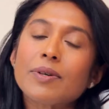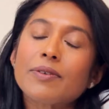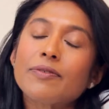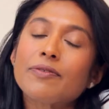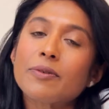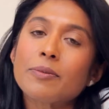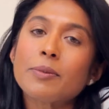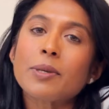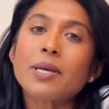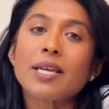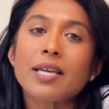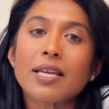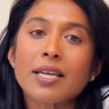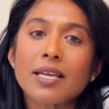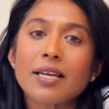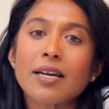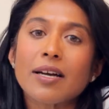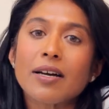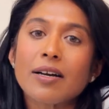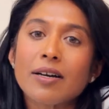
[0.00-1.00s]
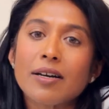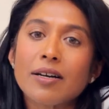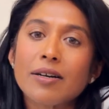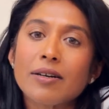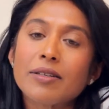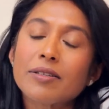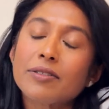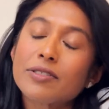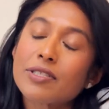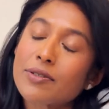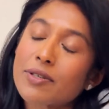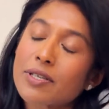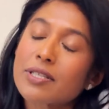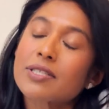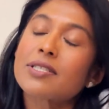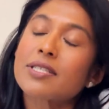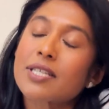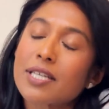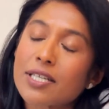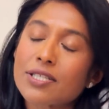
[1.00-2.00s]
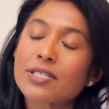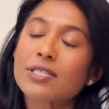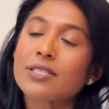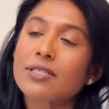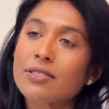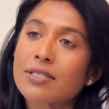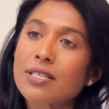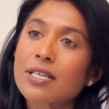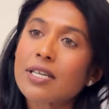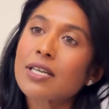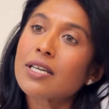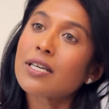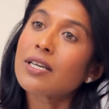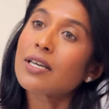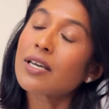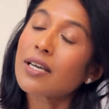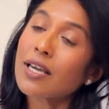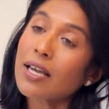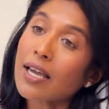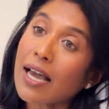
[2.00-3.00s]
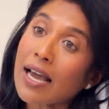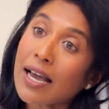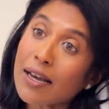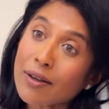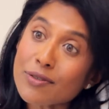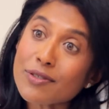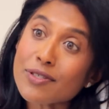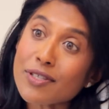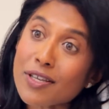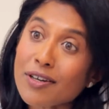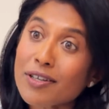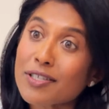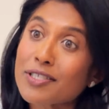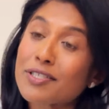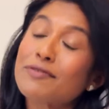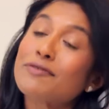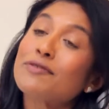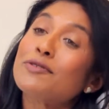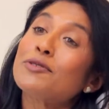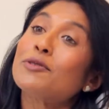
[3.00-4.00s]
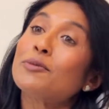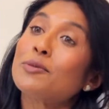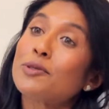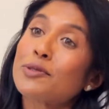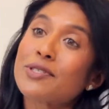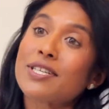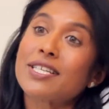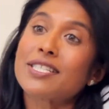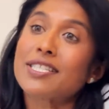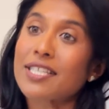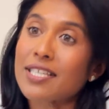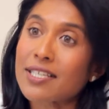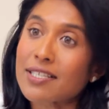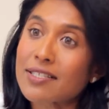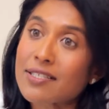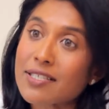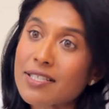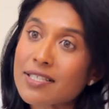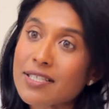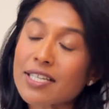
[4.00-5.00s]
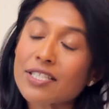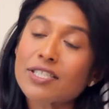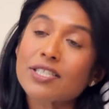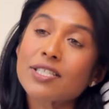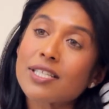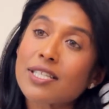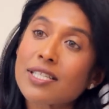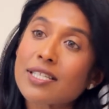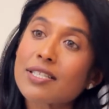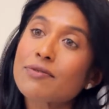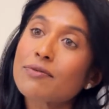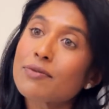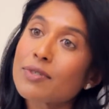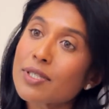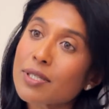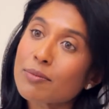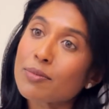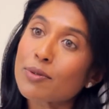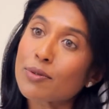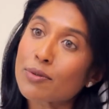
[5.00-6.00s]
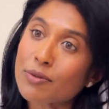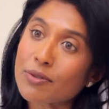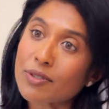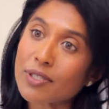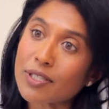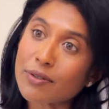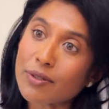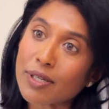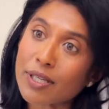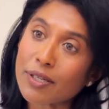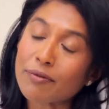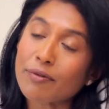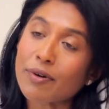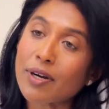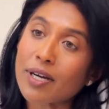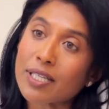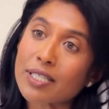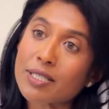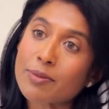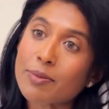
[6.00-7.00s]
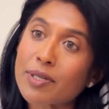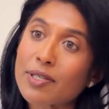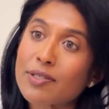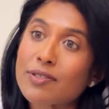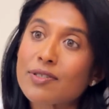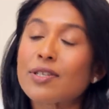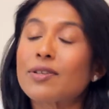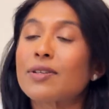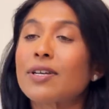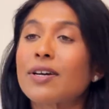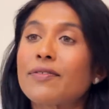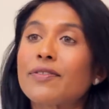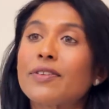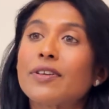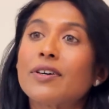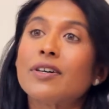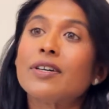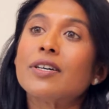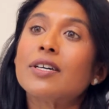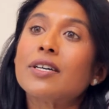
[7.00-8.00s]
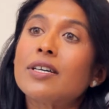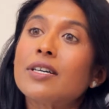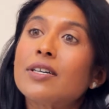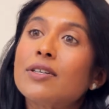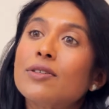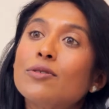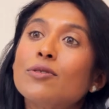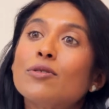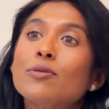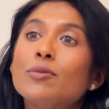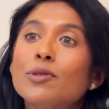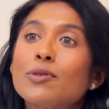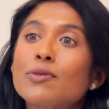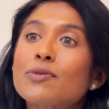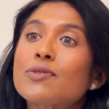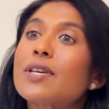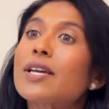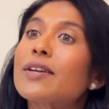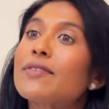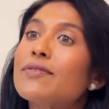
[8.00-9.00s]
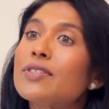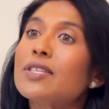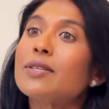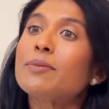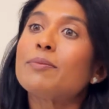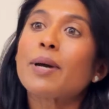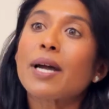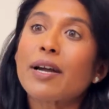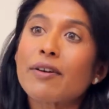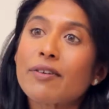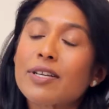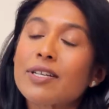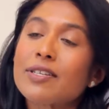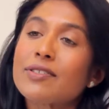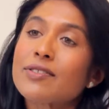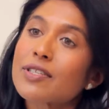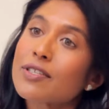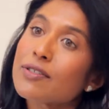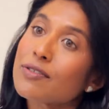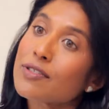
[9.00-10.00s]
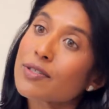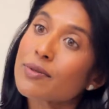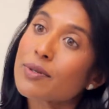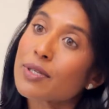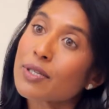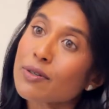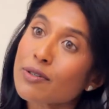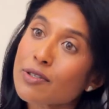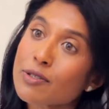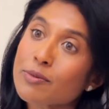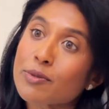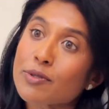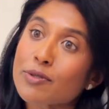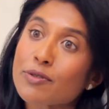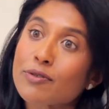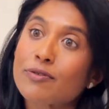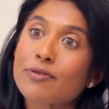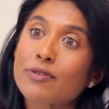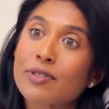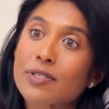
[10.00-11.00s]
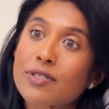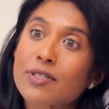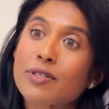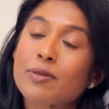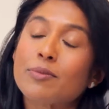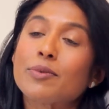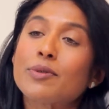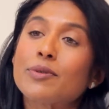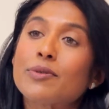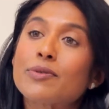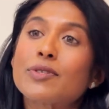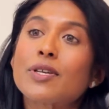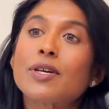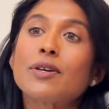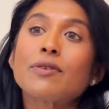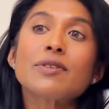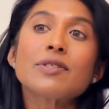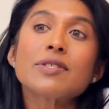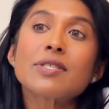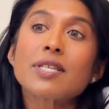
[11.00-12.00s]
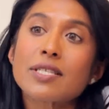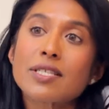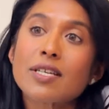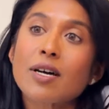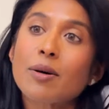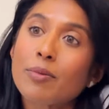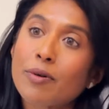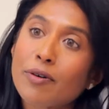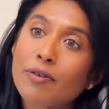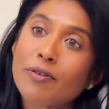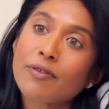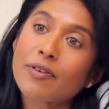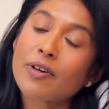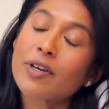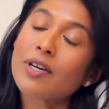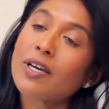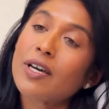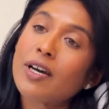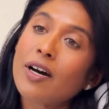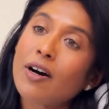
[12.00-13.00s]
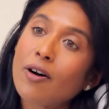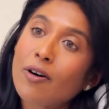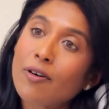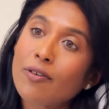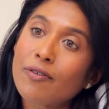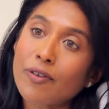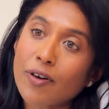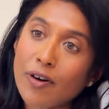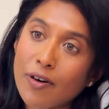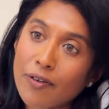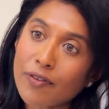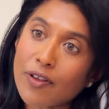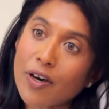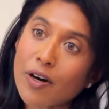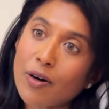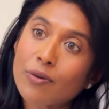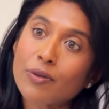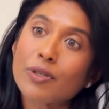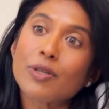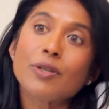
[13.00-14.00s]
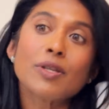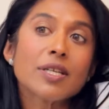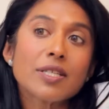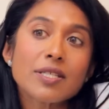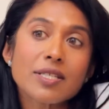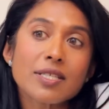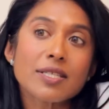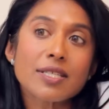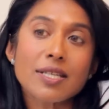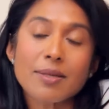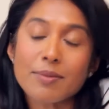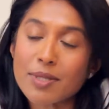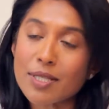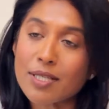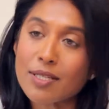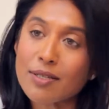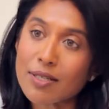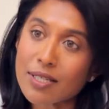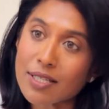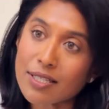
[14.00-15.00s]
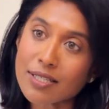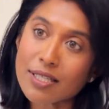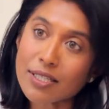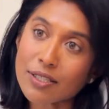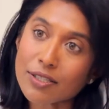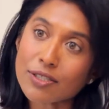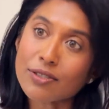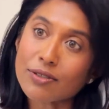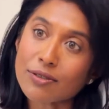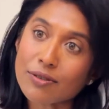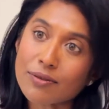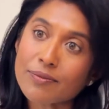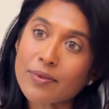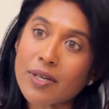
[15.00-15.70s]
For me, doing sedation outside of normal settings it's really important that you get it right, because you don't have the normal safety barriers that you do in a hospital, for example. So the setup of the whole unit is absolutely essential.